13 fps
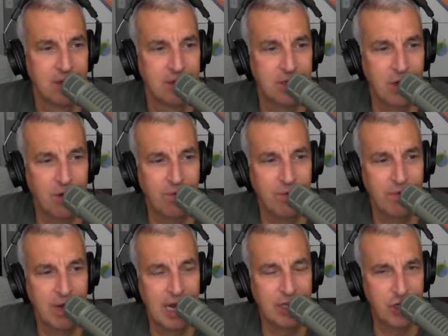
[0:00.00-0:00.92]
So
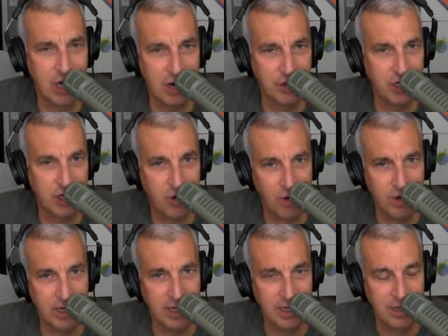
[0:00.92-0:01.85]
I charge it
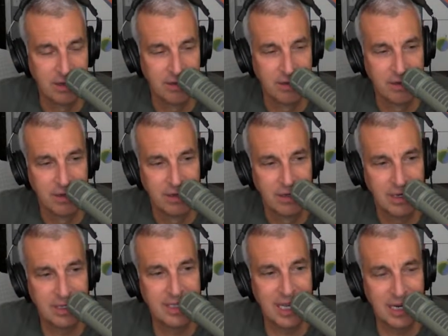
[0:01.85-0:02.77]
accordingly.
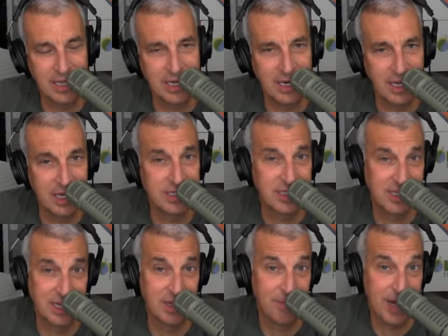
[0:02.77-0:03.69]
At the end of the day, it's
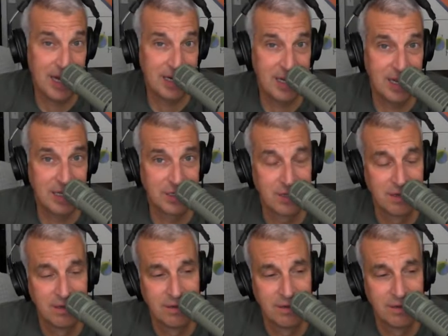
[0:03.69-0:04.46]
still a podcast.